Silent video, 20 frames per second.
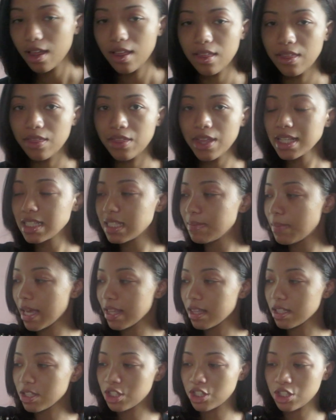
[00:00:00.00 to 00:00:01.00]
this
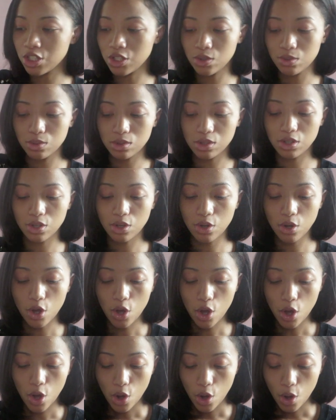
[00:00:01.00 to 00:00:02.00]
bathing suit
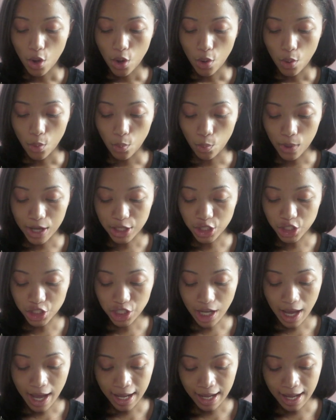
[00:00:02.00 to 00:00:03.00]

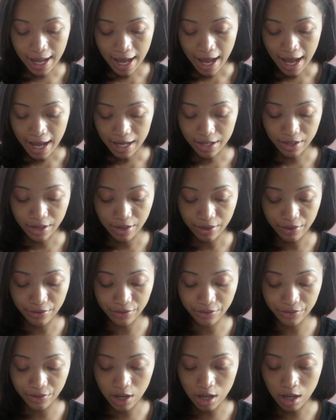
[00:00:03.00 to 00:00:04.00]
which I got
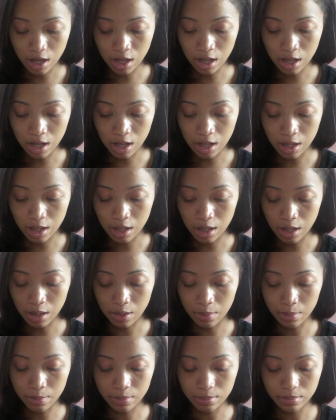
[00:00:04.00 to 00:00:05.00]

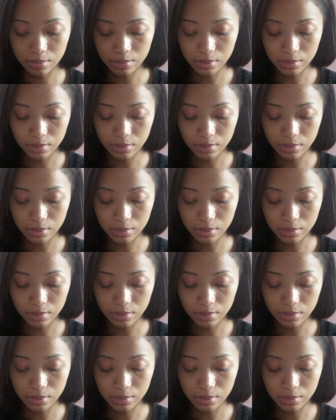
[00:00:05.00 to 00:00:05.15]
from